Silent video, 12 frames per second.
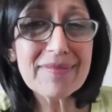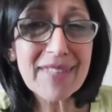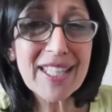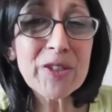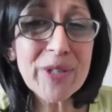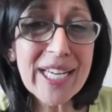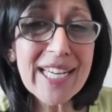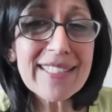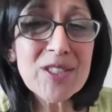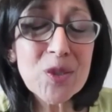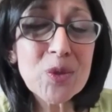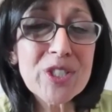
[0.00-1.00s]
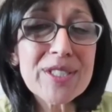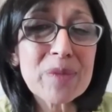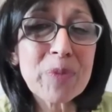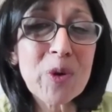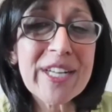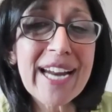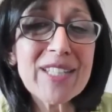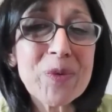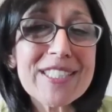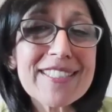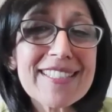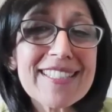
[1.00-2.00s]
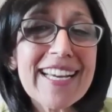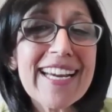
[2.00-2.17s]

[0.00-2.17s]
creating social support networks